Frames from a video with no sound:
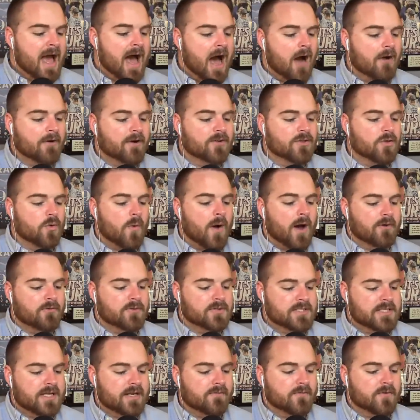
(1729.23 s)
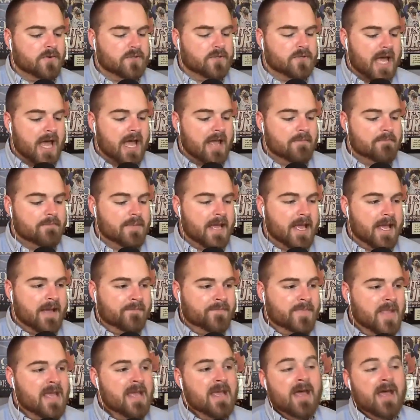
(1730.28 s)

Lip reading: I'll give the wide receivers a B.